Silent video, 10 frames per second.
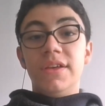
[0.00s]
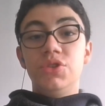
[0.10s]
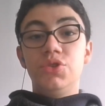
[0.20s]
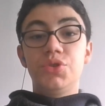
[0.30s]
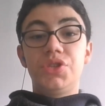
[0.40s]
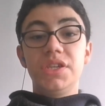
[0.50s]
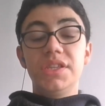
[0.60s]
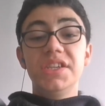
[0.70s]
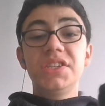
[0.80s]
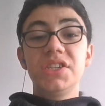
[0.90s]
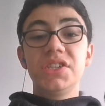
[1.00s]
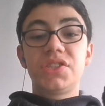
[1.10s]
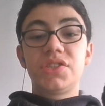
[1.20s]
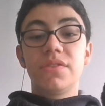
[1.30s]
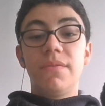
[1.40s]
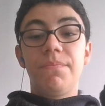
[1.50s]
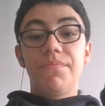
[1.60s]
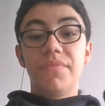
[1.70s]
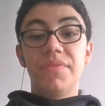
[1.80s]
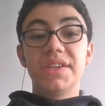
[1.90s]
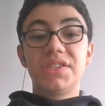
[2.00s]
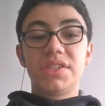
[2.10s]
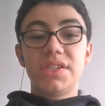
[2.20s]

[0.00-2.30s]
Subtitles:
You see, this is a